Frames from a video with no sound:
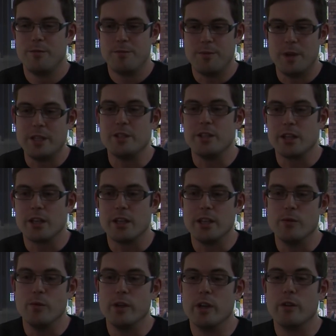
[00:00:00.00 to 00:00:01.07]
basically
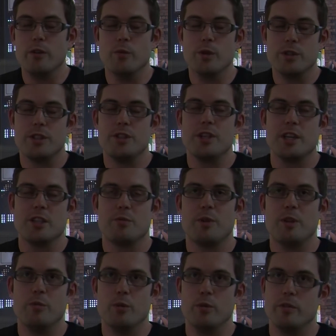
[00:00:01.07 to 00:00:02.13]
we only want to test
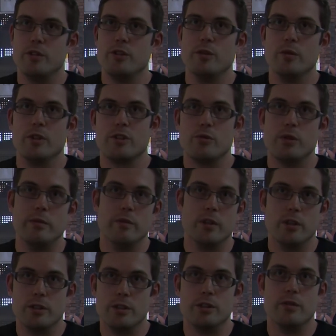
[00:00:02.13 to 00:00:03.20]
people with the 2 extreme
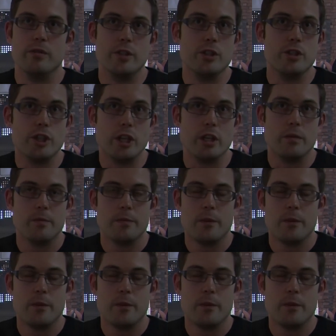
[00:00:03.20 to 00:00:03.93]
versions of this gene.